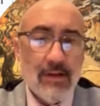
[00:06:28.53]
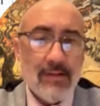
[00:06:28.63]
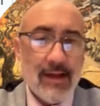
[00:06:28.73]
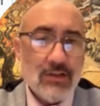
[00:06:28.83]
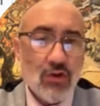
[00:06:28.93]

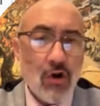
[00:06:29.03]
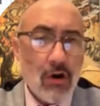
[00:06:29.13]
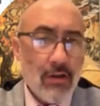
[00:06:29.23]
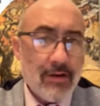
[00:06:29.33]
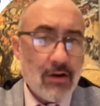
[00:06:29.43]
That is
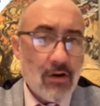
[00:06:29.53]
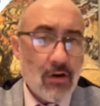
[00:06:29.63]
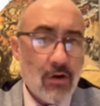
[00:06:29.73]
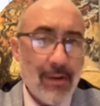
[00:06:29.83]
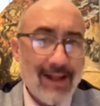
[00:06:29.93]
garlic,
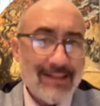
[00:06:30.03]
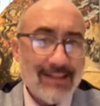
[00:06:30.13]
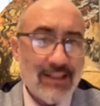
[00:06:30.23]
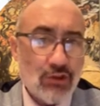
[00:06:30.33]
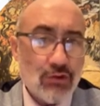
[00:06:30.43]
herb, and
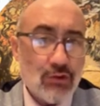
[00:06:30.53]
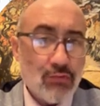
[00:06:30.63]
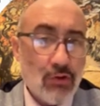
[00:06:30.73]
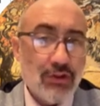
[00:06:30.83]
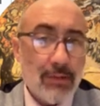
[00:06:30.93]
citrus
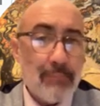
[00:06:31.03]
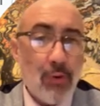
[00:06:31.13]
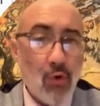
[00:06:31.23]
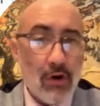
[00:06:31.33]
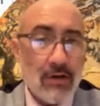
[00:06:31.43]
roasted
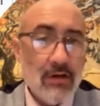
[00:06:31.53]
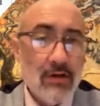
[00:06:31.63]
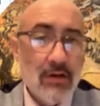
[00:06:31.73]
pork